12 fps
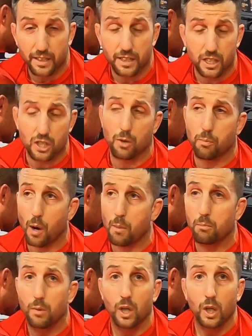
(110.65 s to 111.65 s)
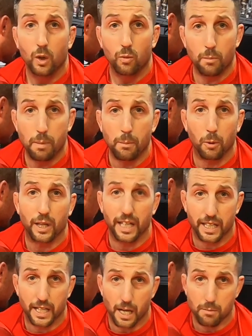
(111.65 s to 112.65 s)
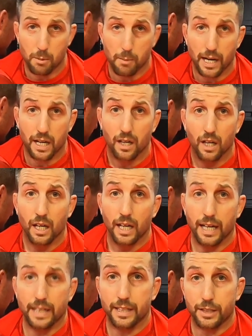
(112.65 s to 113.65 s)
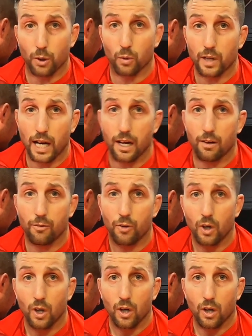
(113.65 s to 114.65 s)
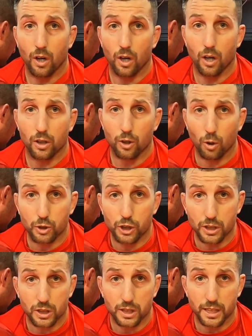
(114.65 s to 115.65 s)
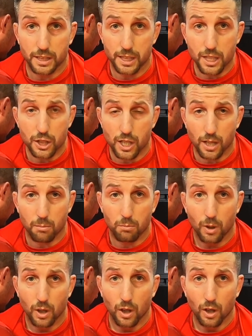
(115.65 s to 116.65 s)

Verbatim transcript: And this is the problem when people get into MMA and they don't have coaches that teach them